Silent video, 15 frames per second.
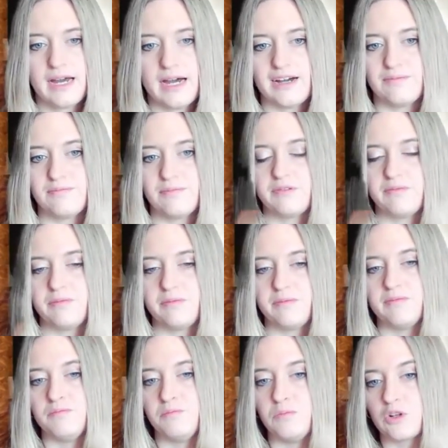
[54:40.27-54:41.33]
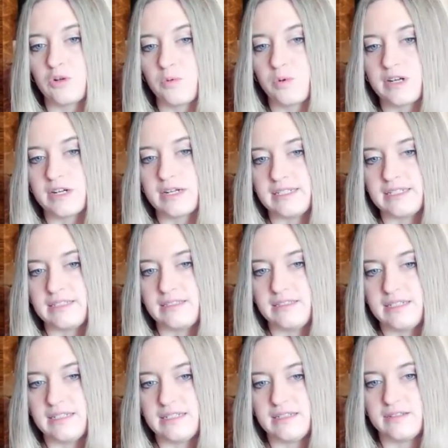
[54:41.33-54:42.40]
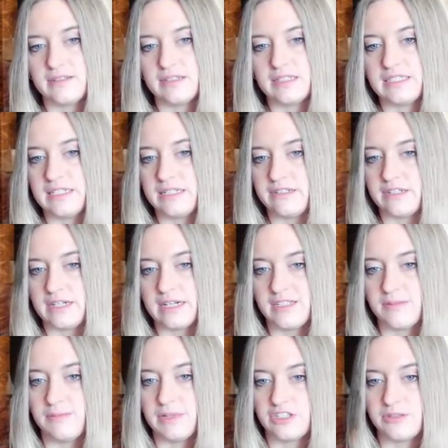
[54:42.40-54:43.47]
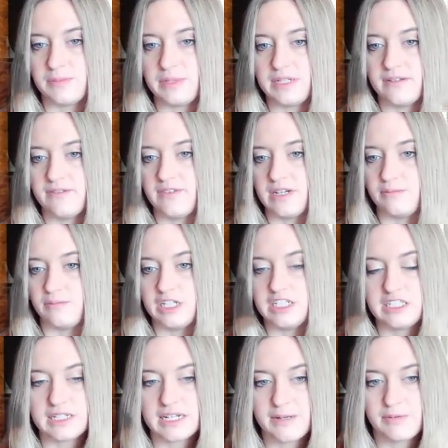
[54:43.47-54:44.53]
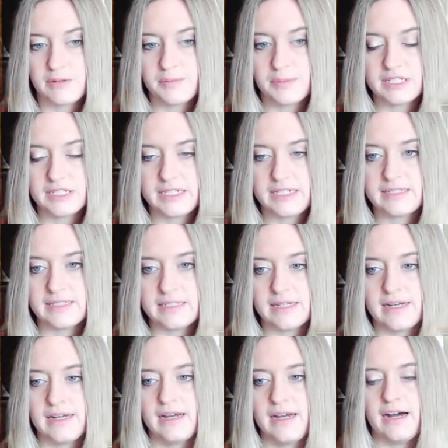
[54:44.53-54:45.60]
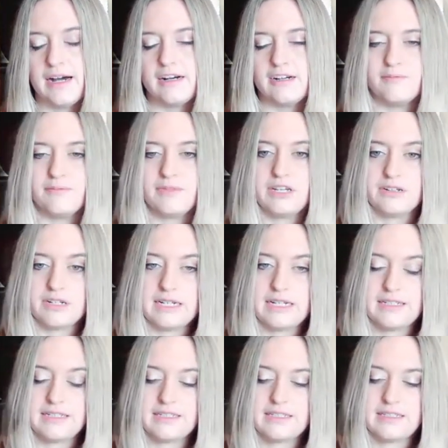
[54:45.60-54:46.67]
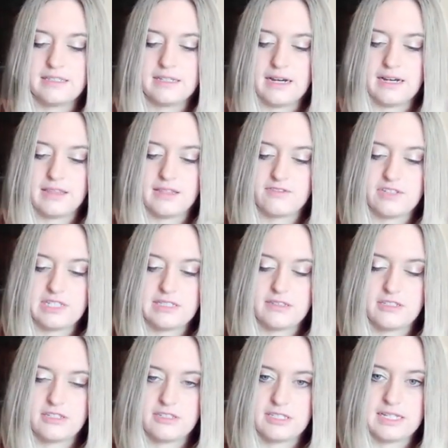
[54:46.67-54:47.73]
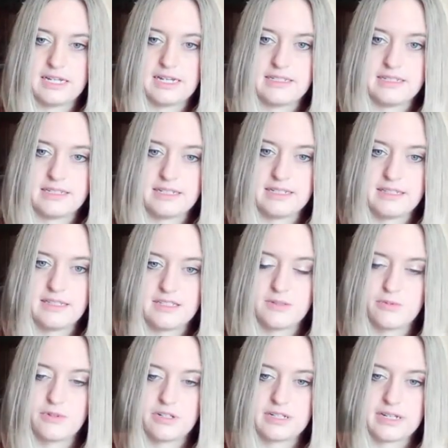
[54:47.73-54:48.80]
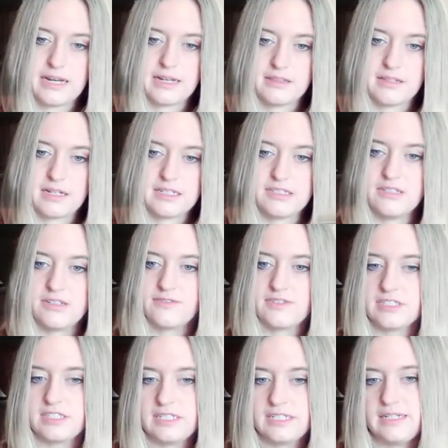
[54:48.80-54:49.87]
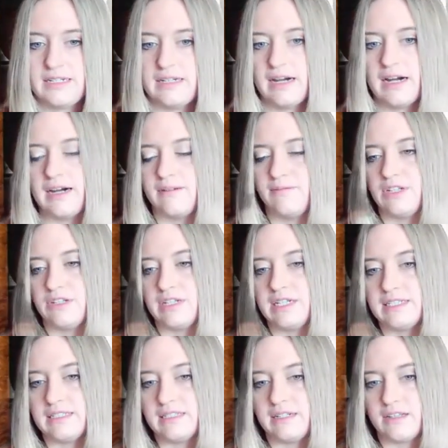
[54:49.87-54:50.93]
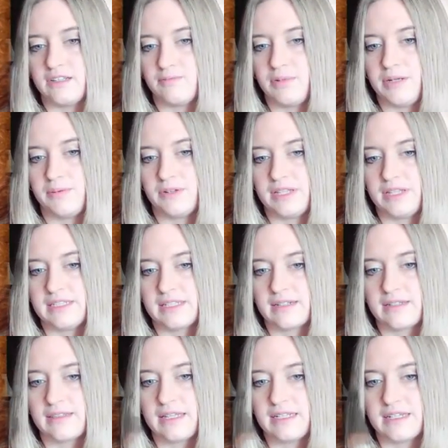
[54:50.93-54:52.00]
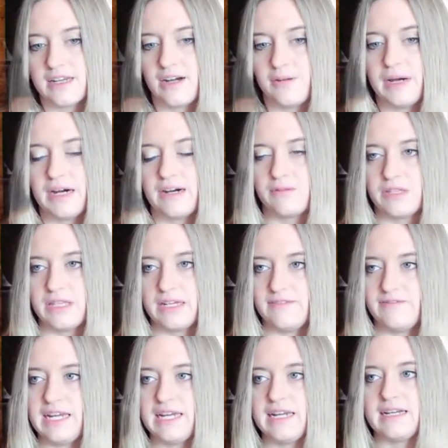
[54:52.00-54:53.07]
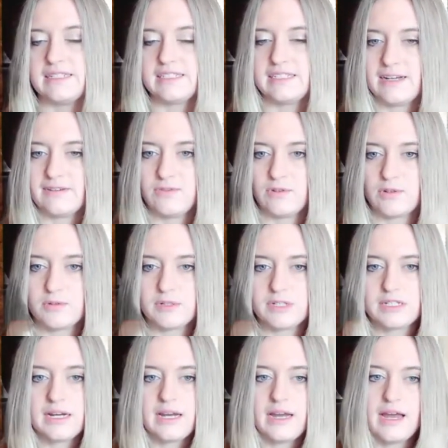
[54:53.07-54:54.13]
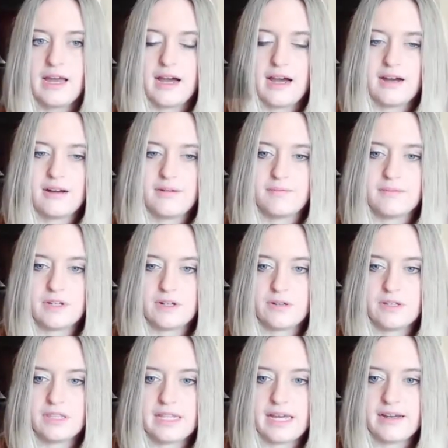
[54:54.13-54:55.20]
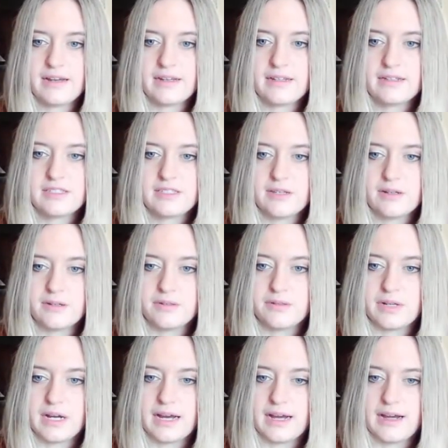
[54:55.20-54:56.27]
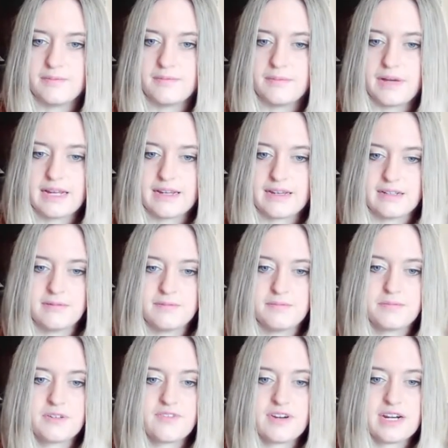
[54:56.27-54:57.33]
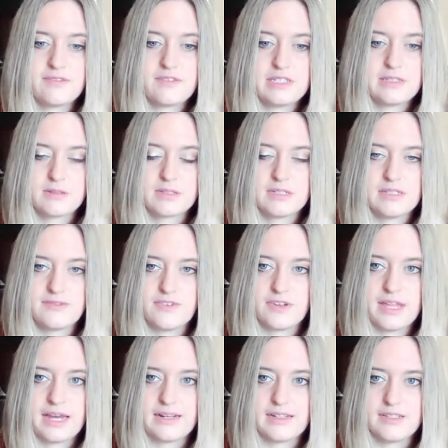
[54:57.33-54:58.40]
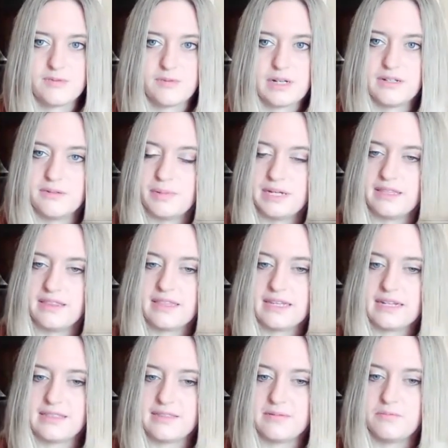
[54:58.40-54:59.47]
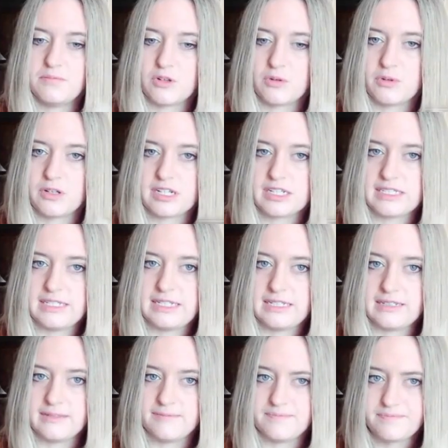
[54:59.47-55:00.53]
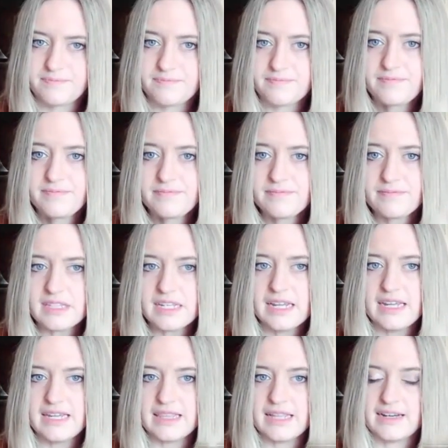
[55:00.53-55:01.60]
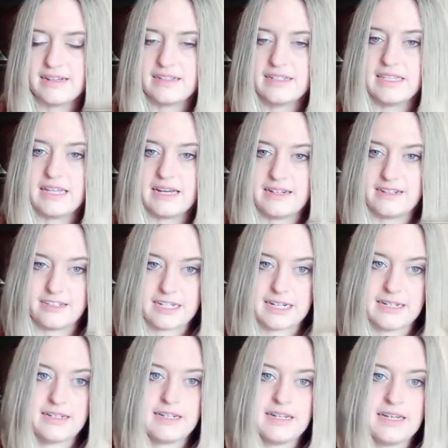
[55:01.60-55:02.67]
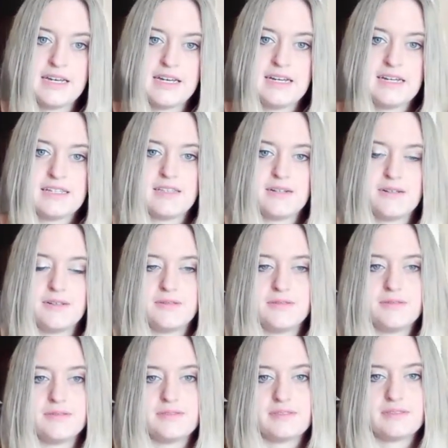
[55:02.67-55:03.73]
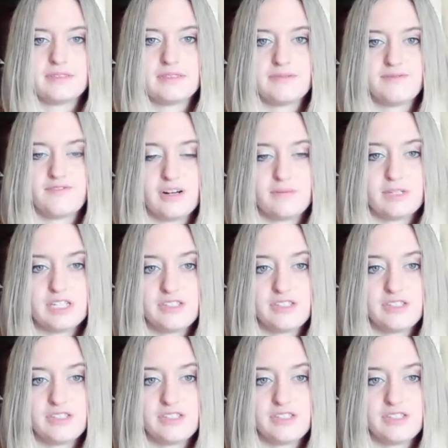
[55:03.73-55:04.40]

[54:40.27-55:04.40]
but more work is needed on standardized measurement of vibration capabilities. There is the researchers that did this work at Lund University. There is another paper that's come out where they've taken a step forward on that. So I can provide resources for that as well, but that more work is needed in that area. So from